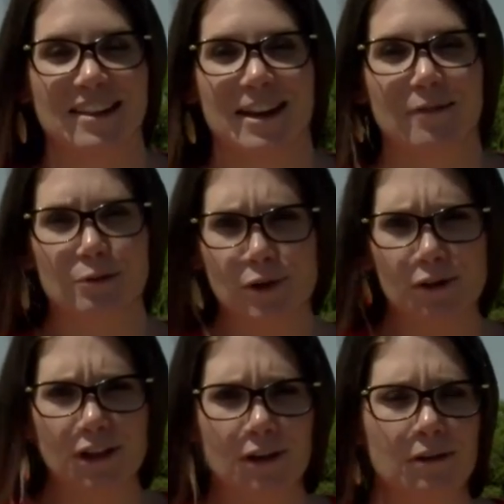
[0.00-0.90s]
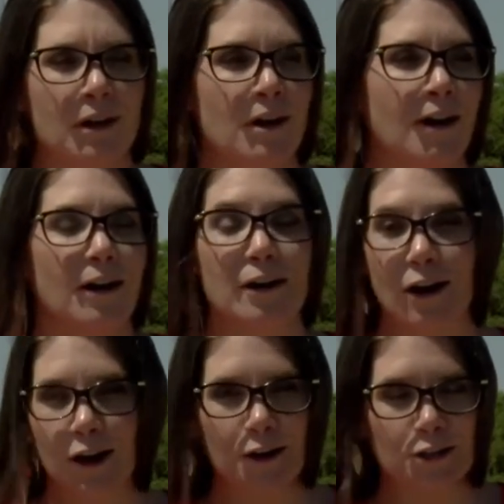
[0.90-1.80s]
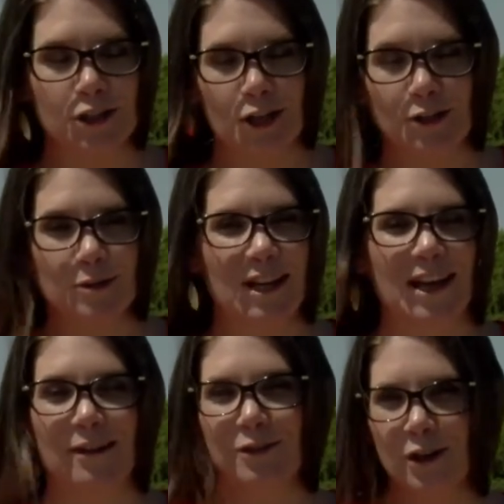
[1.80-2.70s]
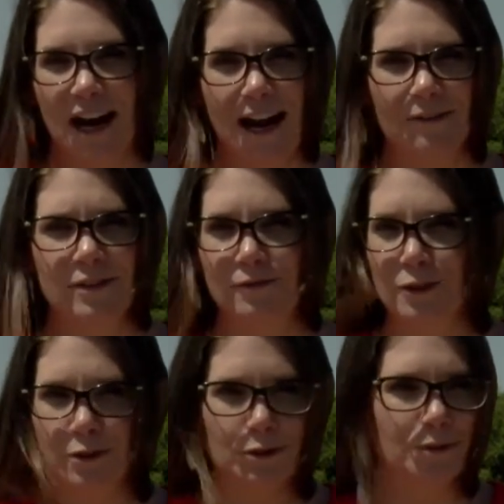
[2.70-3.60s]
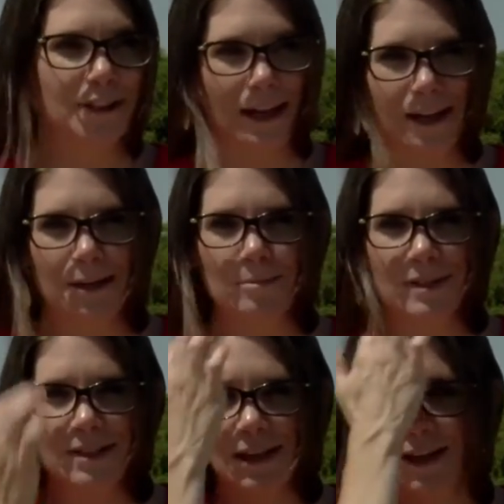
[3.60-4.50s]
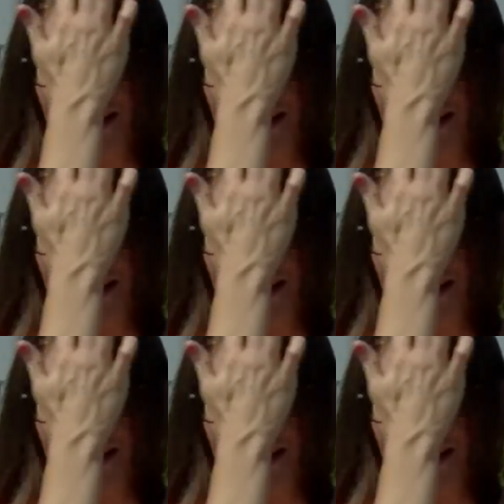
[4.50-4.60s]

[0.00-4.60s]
They have a rodeo, a car show, they have crafts, food, games,